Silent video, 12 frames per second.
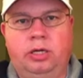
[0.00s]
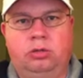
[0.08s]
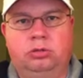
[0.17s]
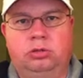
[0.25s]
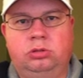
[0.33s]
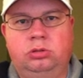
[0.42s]

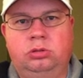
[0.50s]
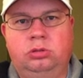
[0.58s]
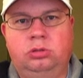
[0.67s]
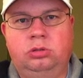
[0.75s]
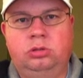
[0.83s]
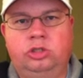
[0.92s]
ills,
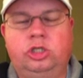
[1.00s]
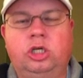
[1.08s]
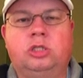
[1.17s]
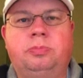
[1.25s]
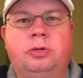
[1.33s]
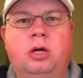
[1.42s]

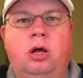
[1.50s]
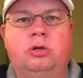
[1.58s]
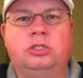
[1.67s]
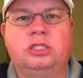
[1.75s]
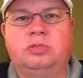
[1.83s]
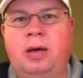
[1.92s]
just
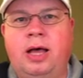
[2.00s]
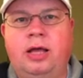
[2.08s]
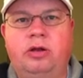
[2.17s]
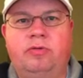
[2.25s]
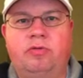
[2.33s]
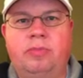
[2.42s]
because it's
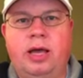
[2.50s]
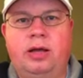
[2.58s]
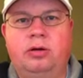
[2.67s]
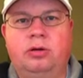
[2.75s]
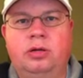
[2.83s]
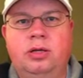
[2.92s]
mind over
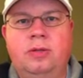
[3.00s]
matter.